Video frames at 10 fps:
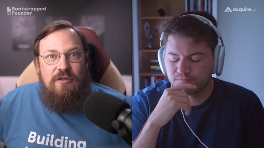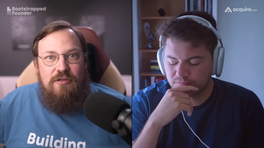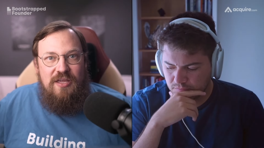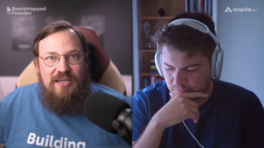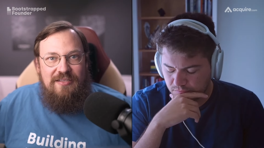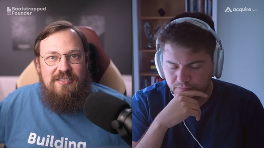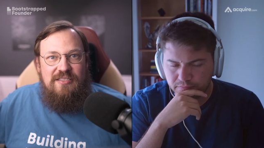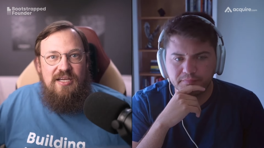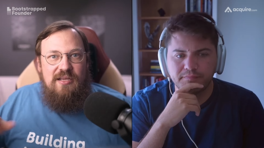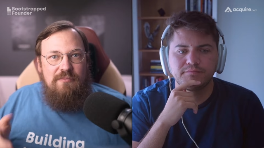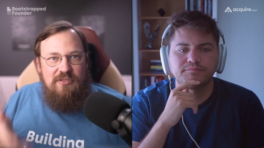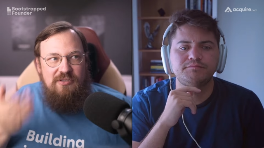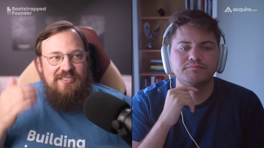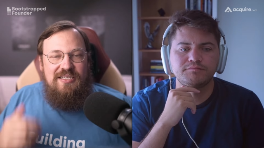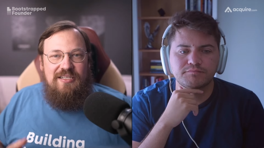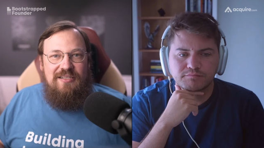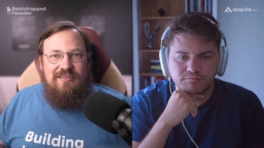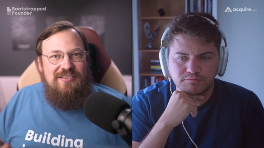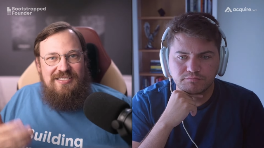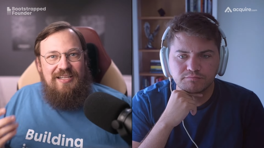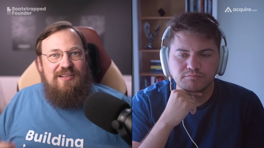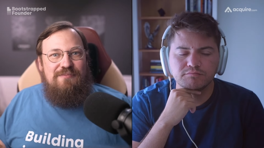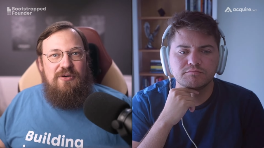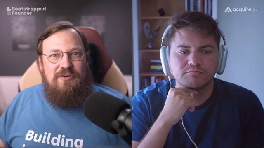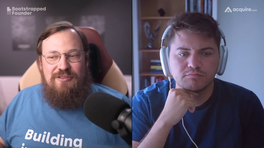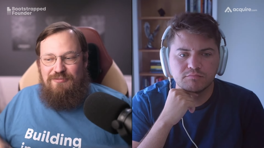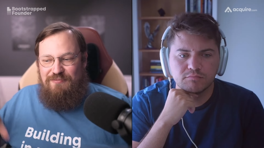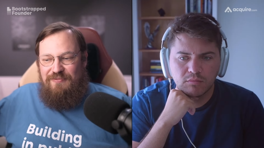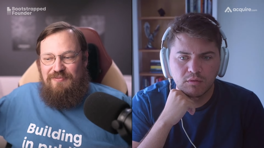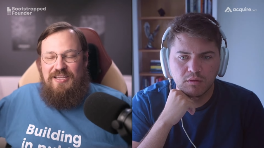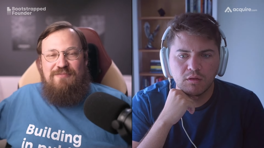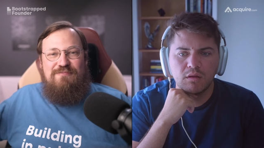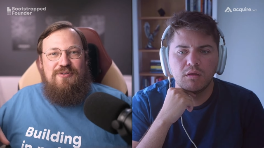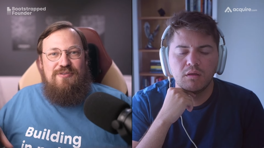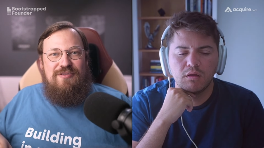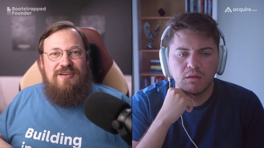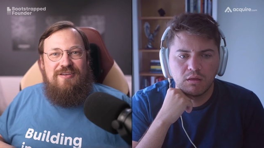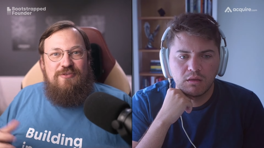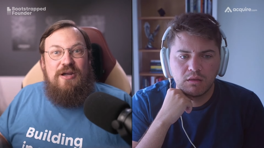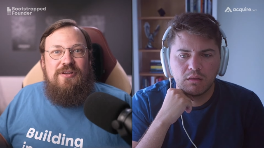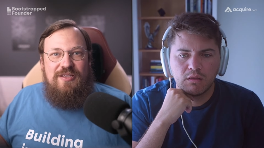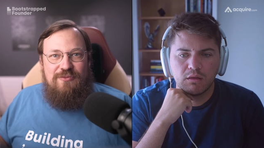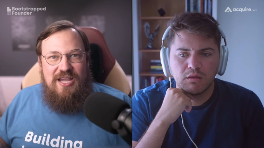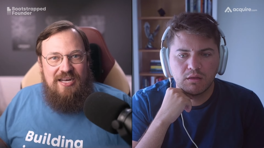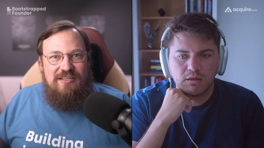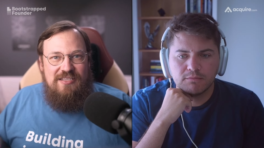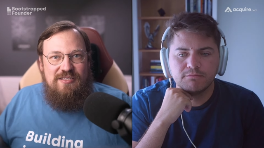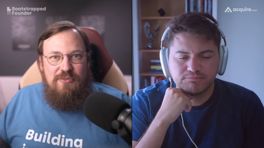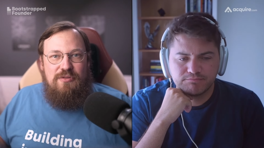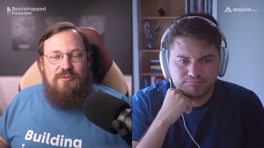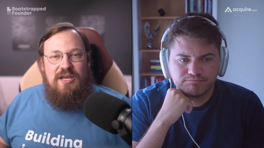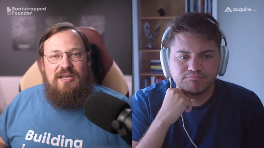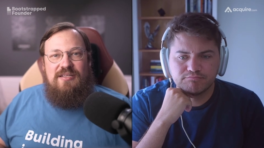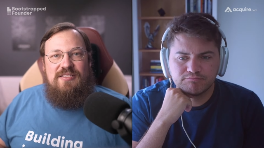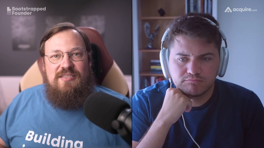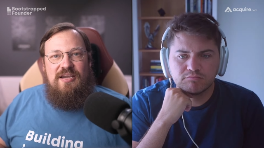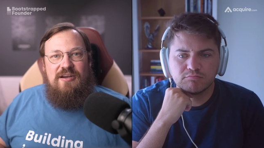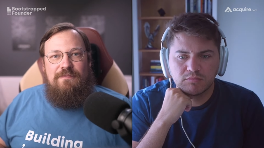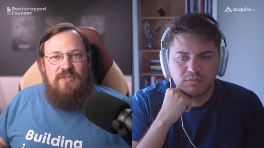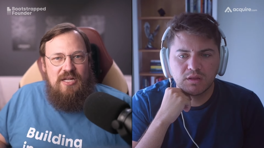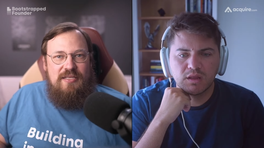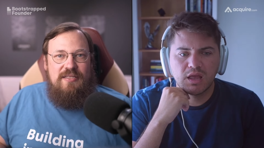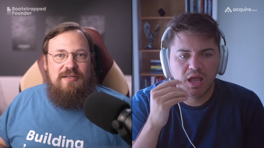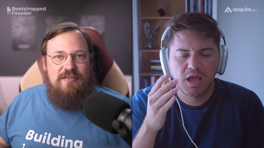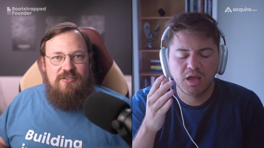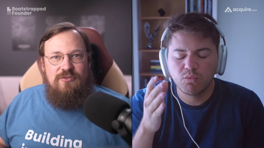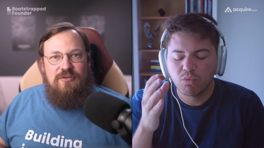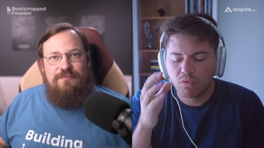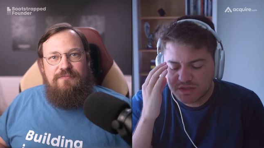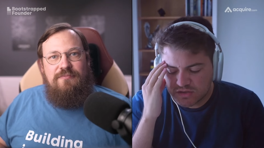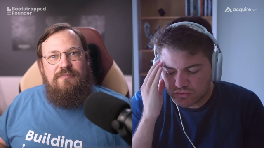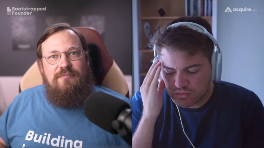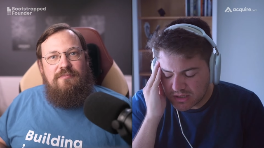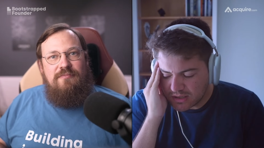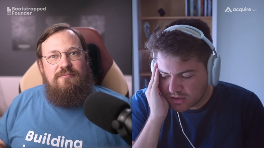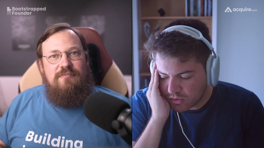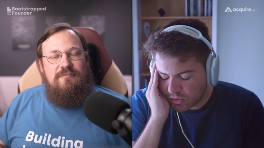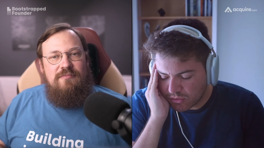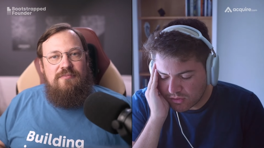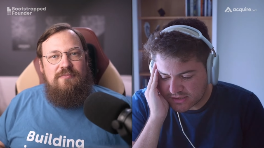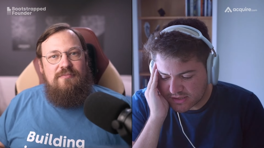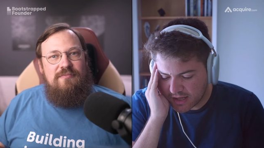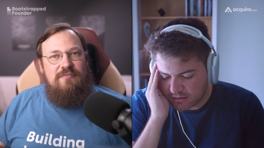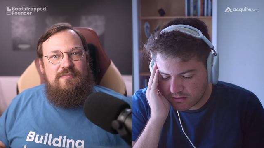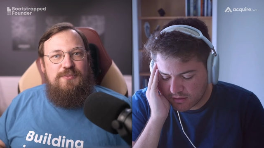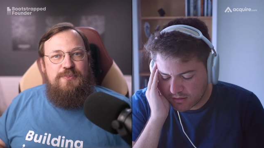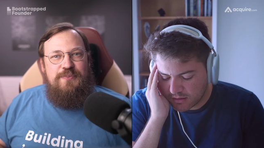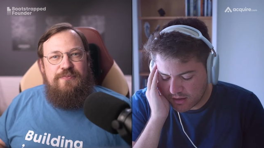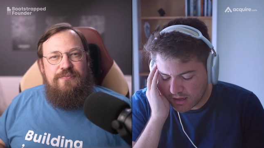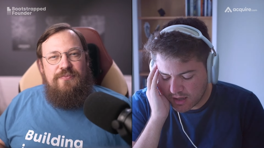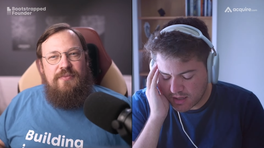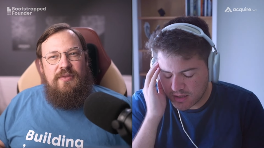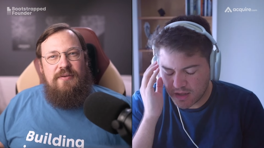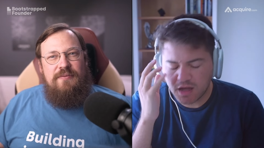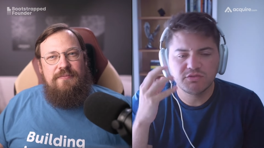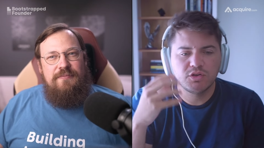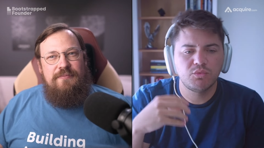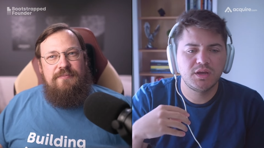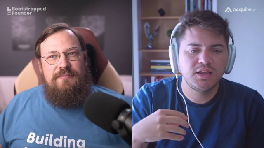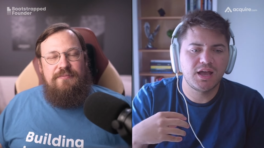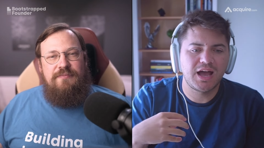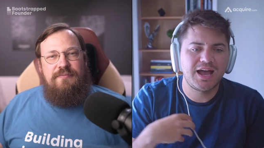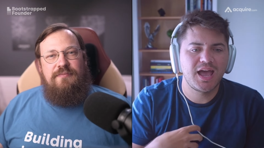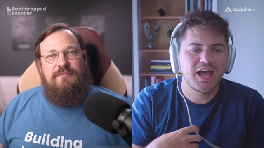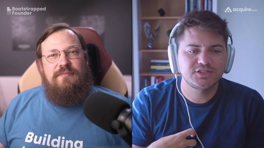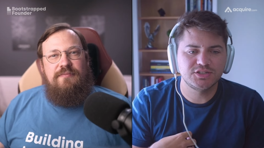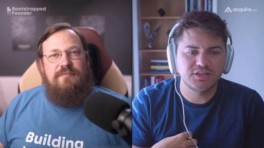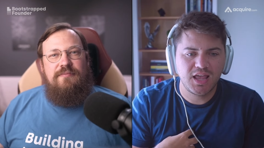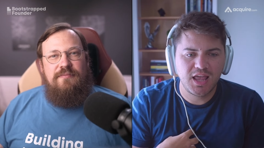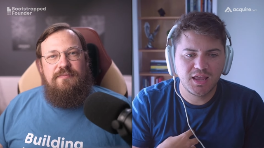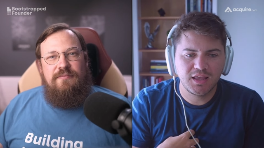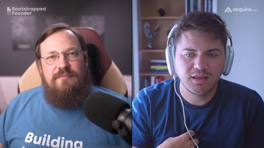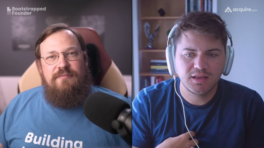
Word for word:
Speaker 1: things, but you're still you're still in both, like in both uh, grounded in realities and both realities there.
Speaker 2: I like that. And cool. what's really cool is that a lot of the way I act today is